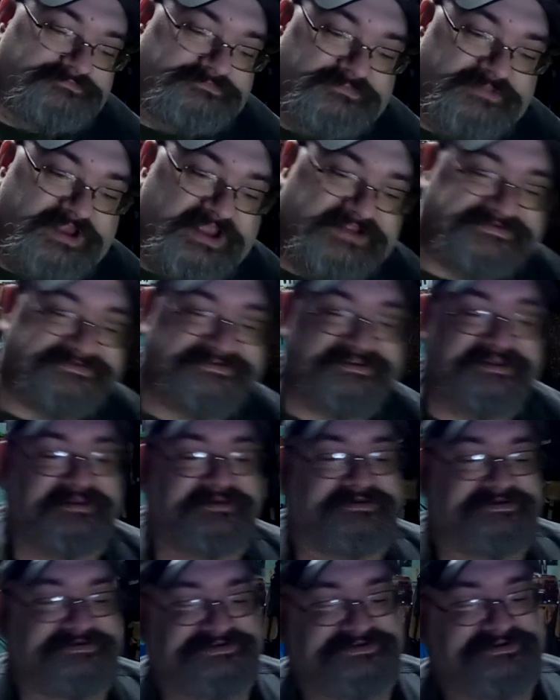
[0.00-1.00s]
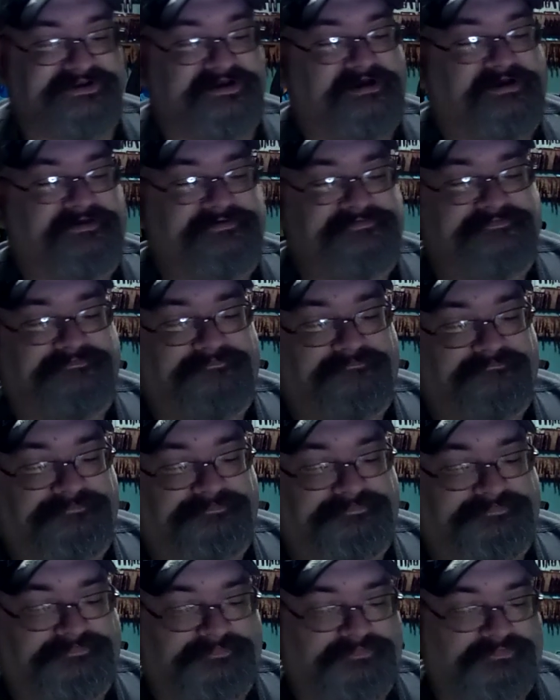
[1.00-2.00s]
Next thing is
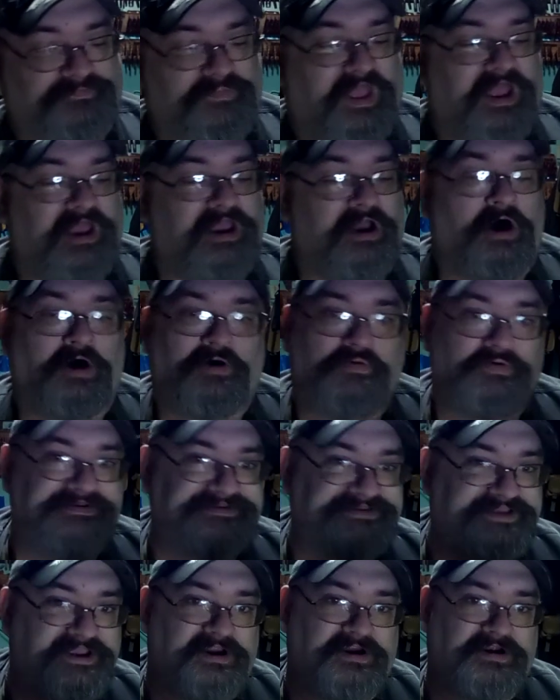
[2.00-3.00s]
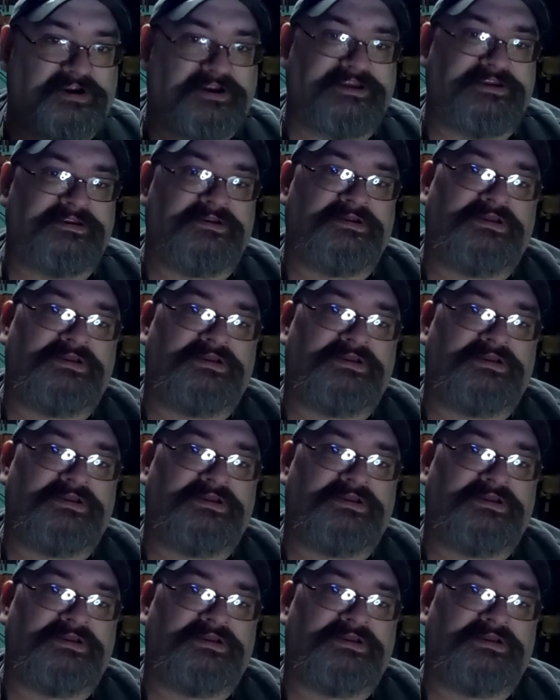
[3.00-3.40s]
I always carry